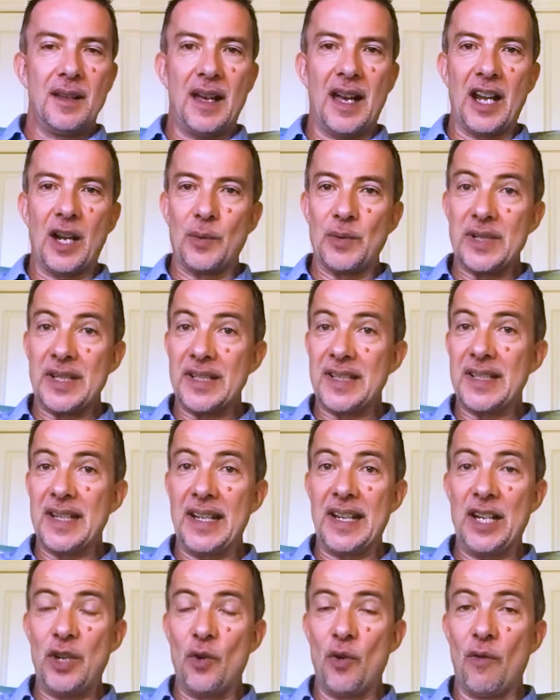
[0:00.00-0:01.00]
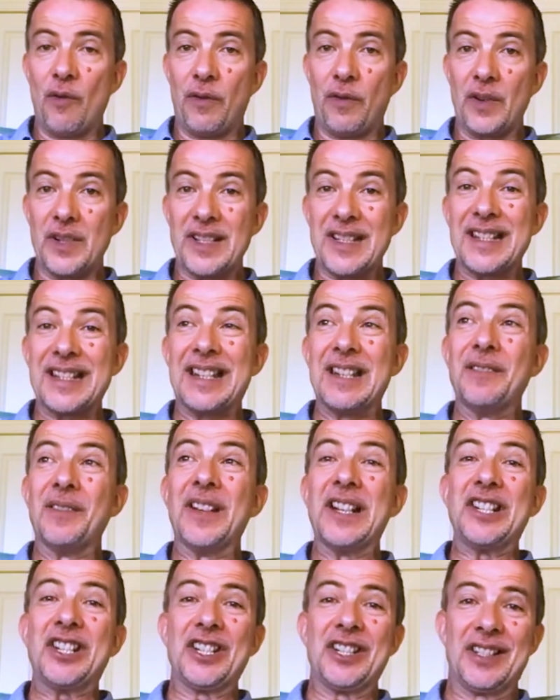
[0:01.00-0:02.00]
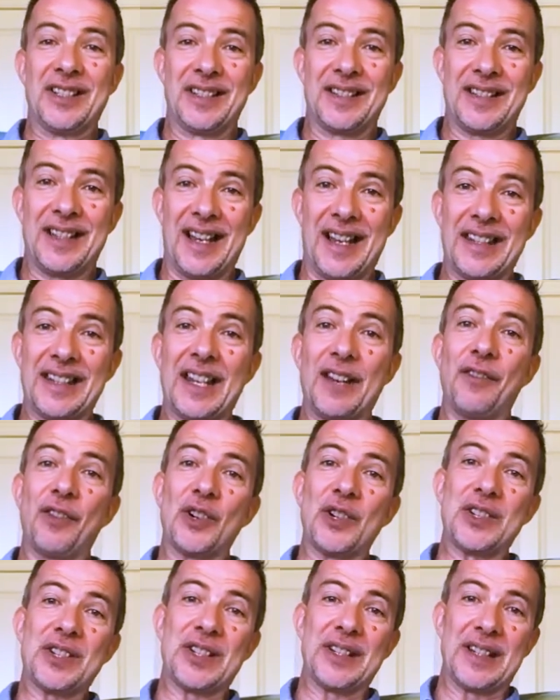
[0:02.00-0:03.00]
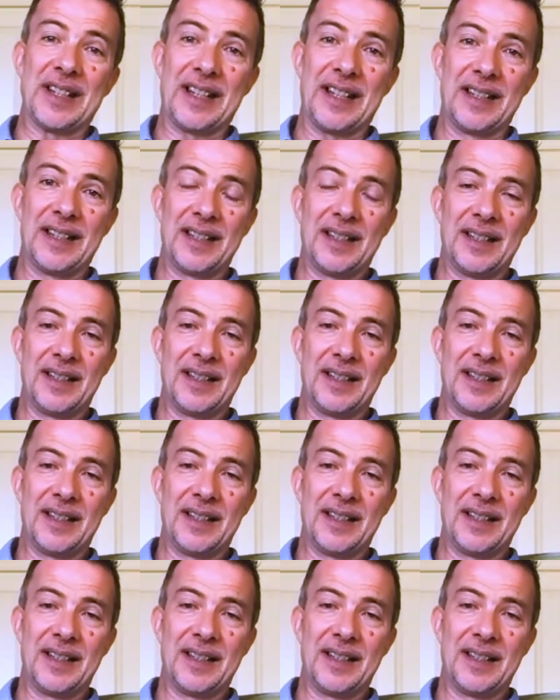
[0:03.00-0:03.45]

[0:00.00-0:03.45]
And it was a city known for its division and diversity.